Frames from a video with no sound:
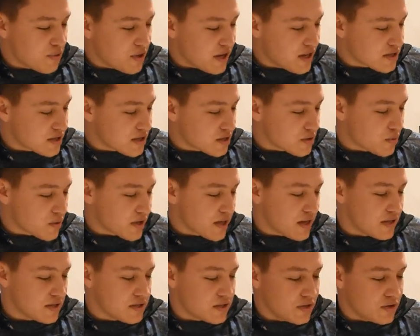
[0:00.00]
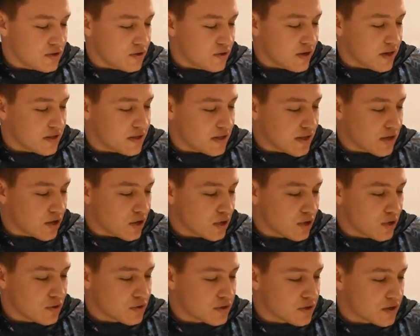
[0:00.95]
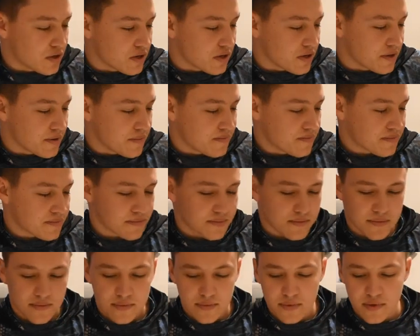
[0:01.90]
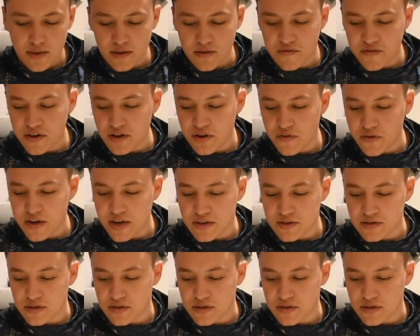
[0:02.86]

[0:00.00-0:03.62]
plastics we'll get into on the closer video right now.